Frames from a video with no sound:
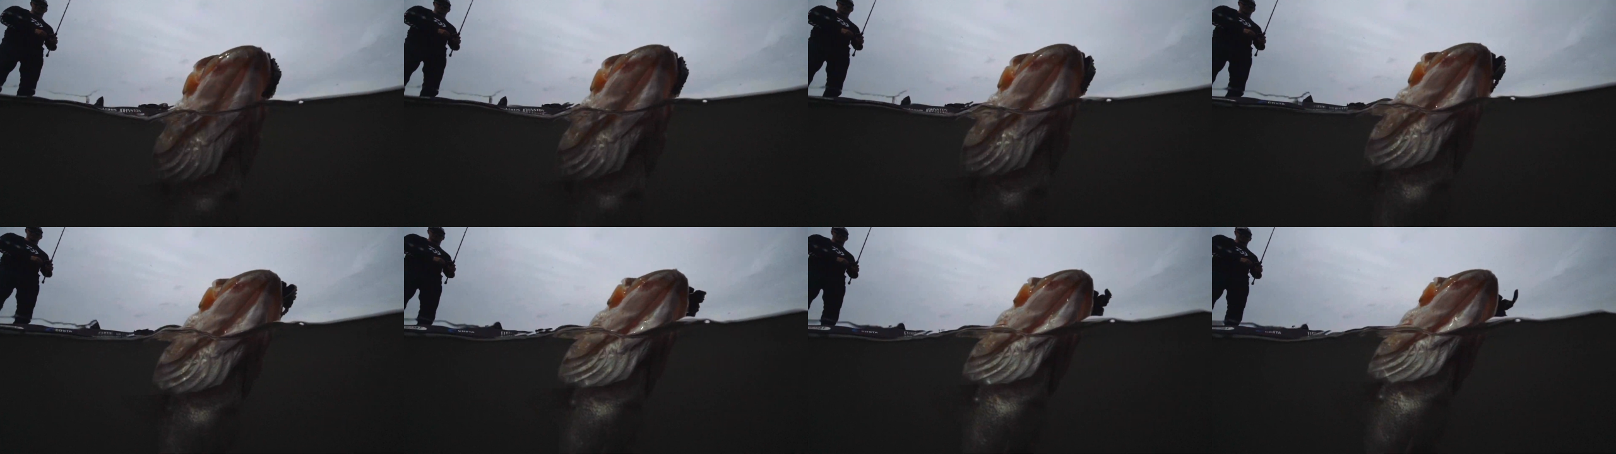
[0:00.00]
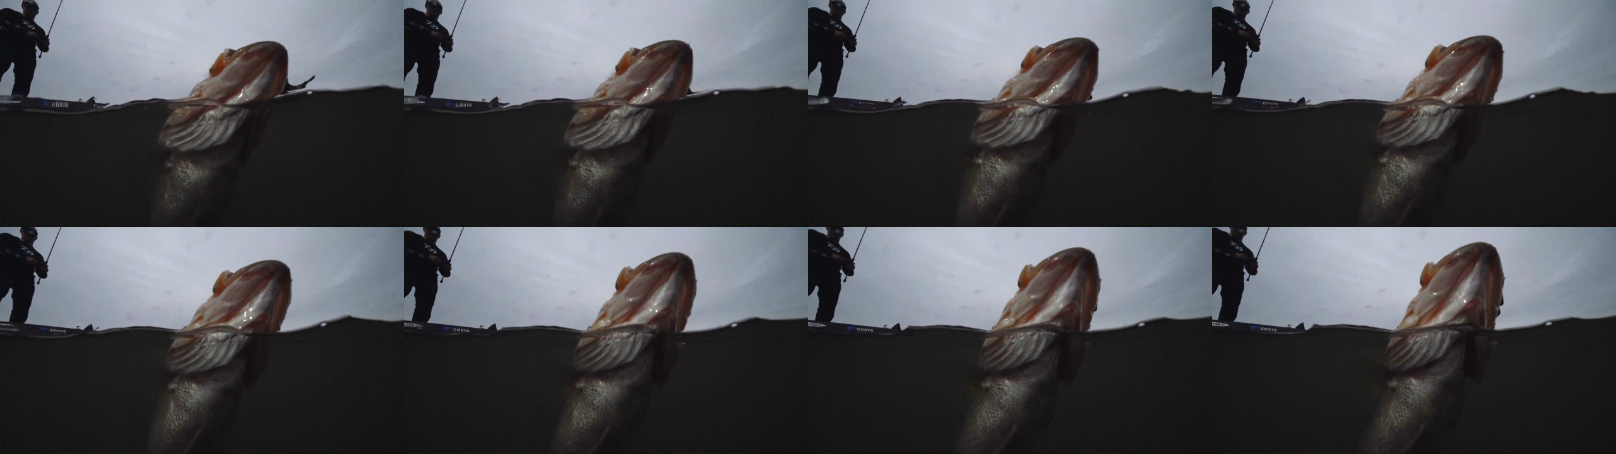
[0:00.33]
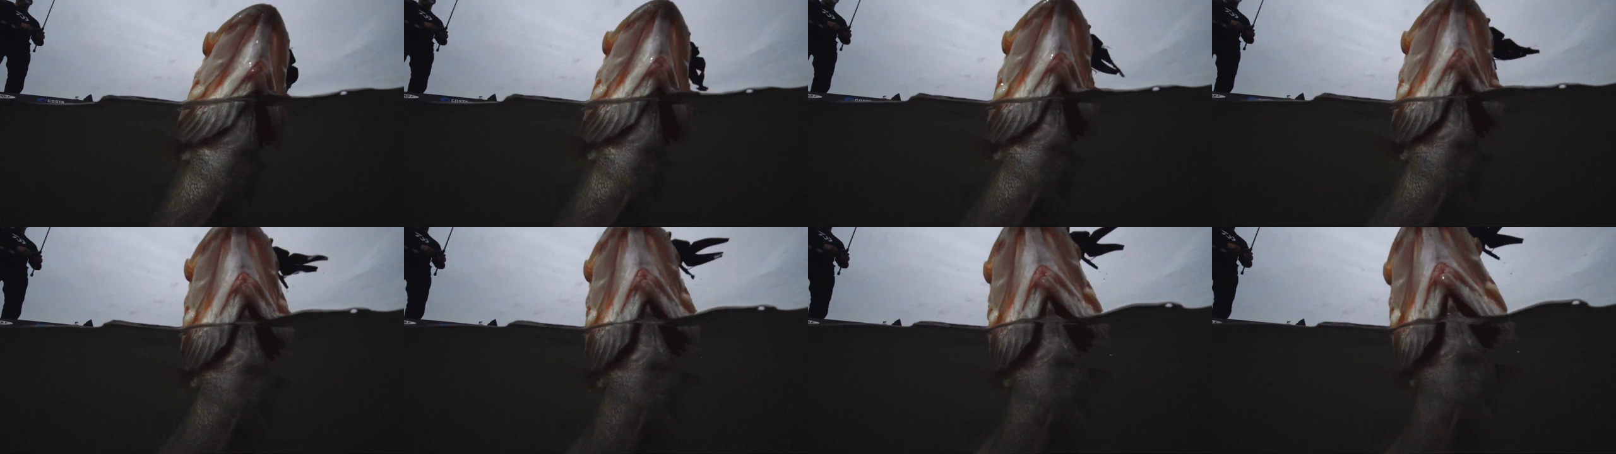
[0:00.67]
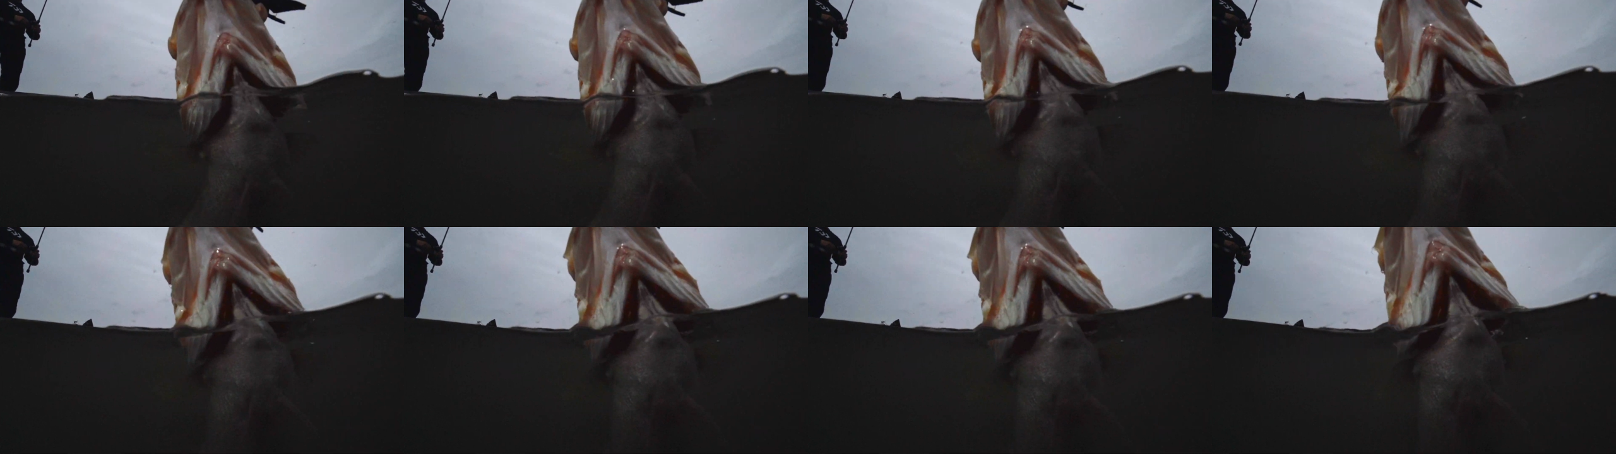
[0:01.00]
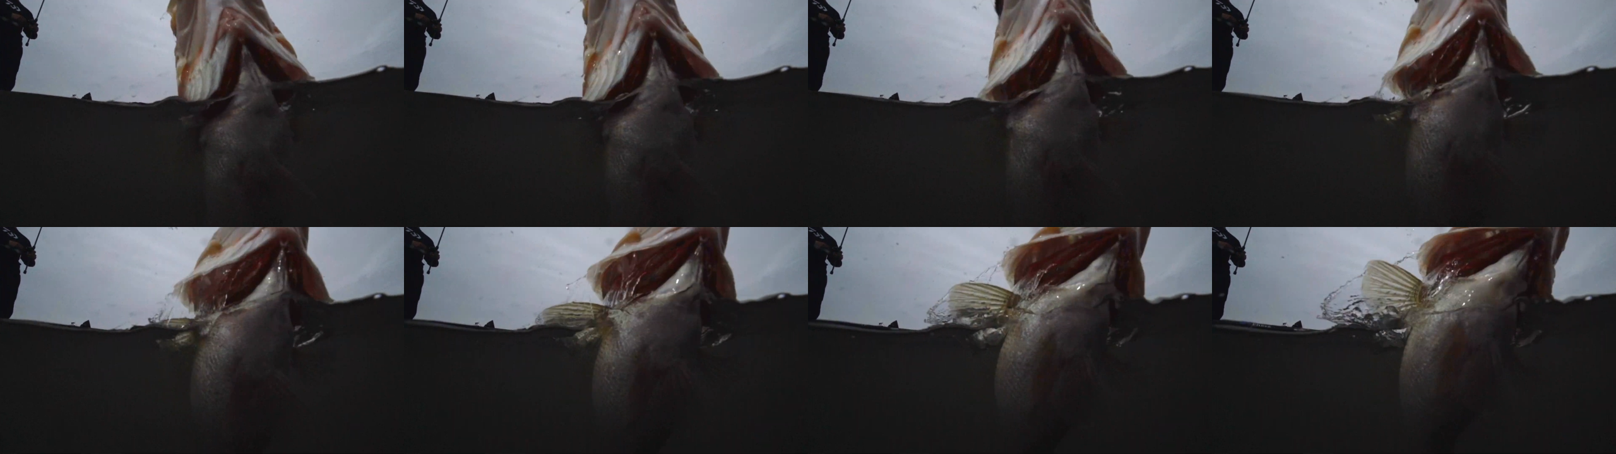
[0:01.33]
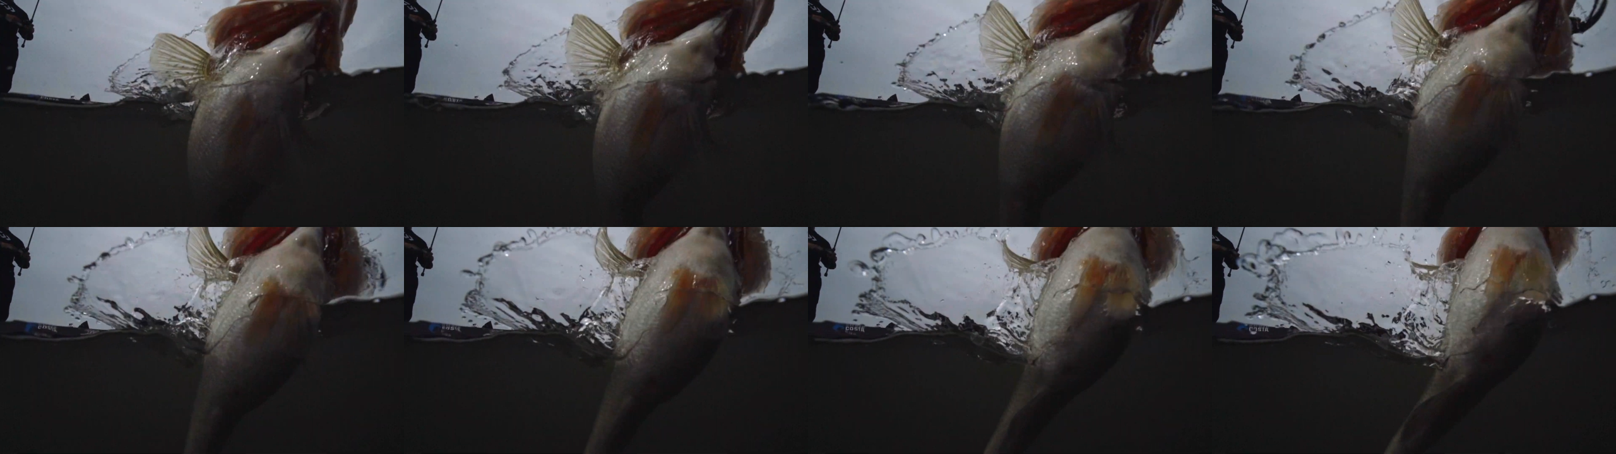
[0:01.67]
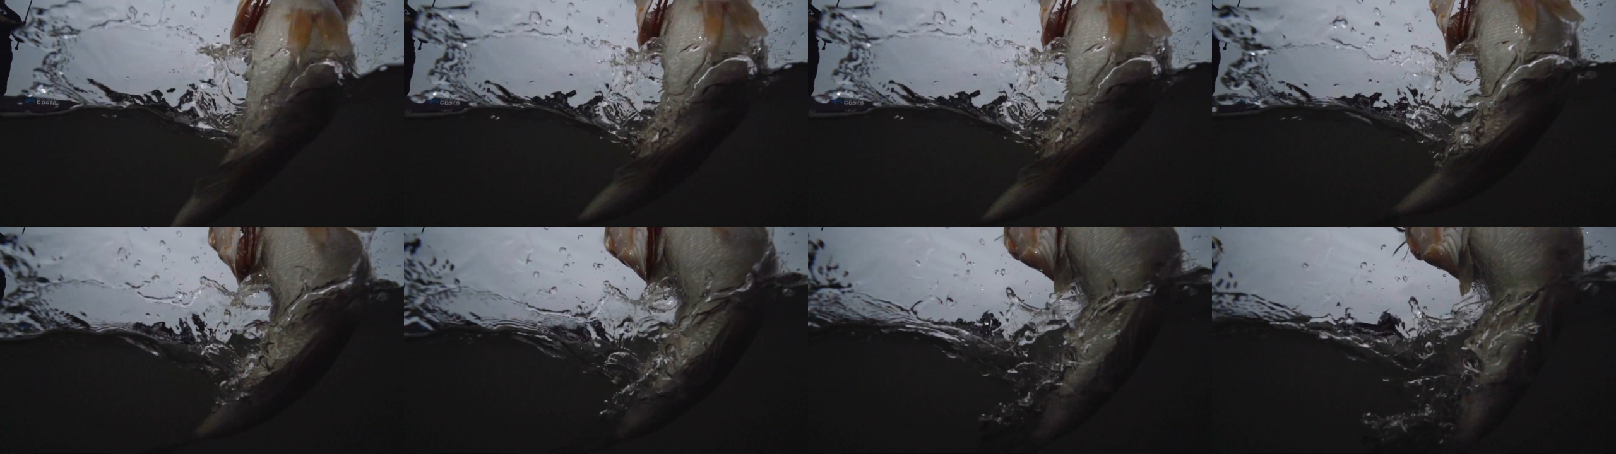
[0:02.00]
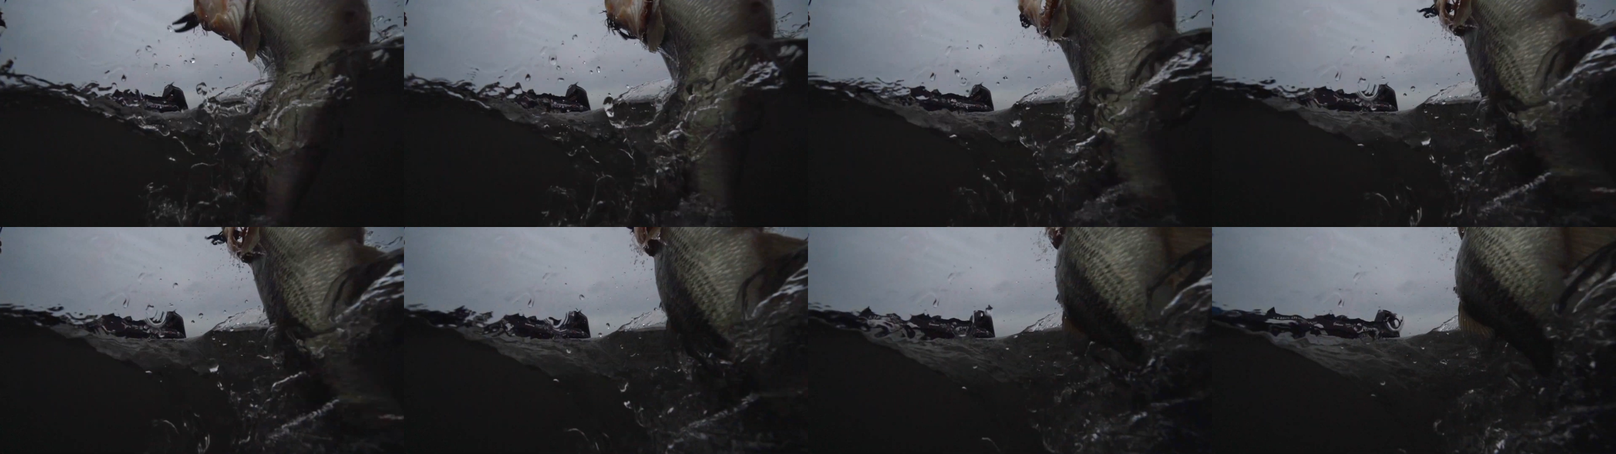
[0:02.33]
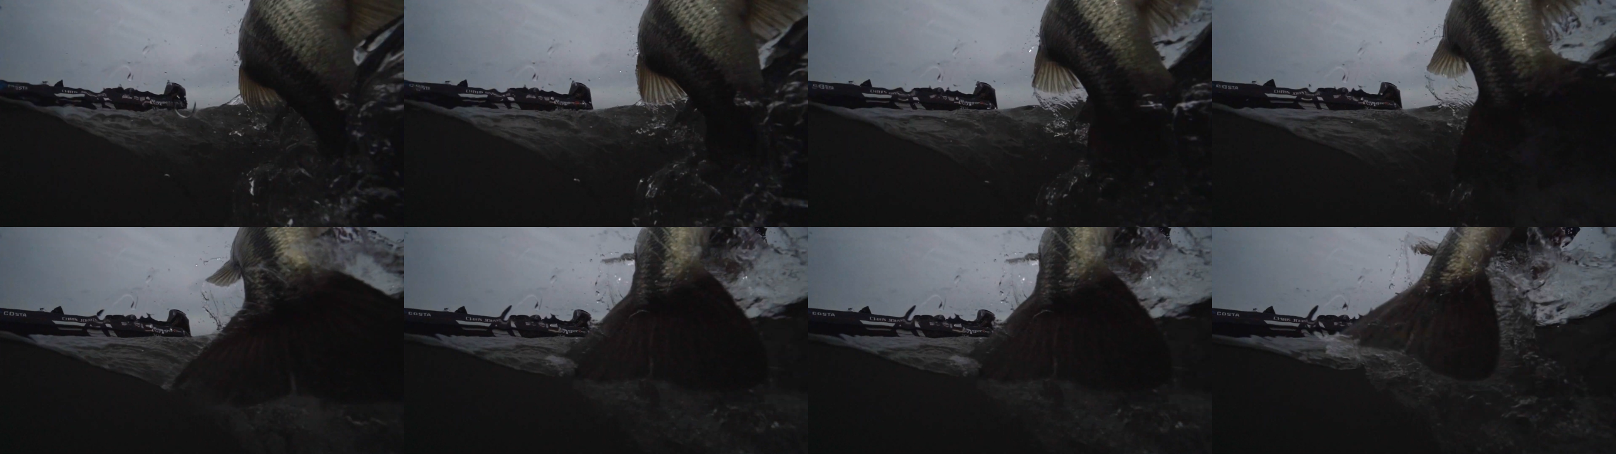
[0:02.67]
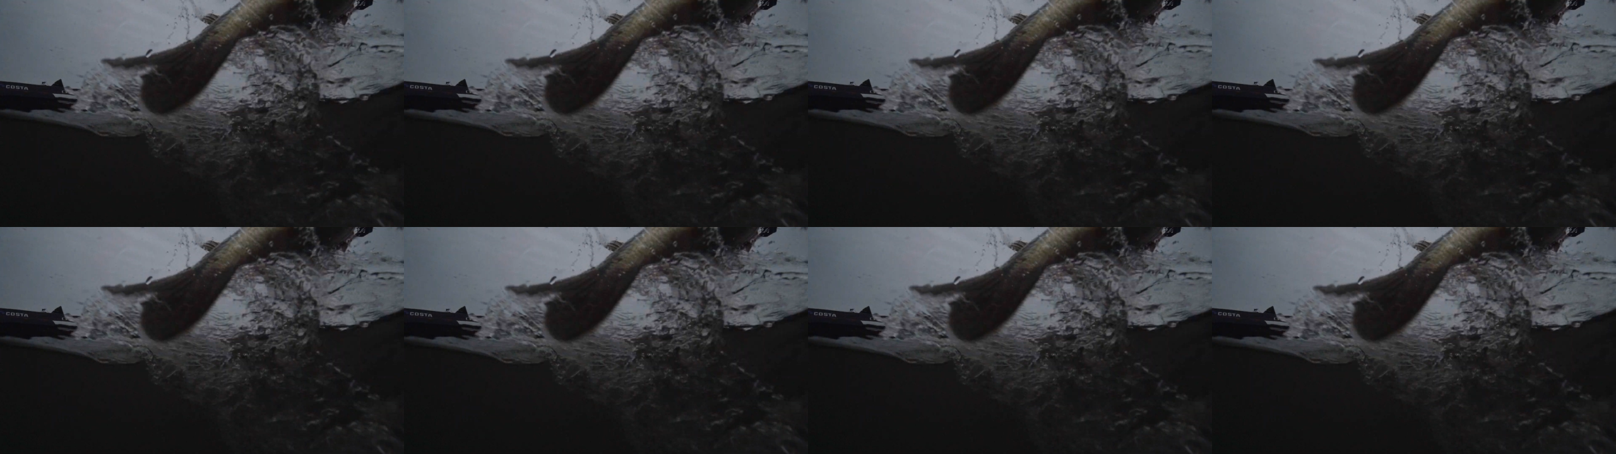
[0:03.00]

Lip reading: Nobody's mouth can be seen.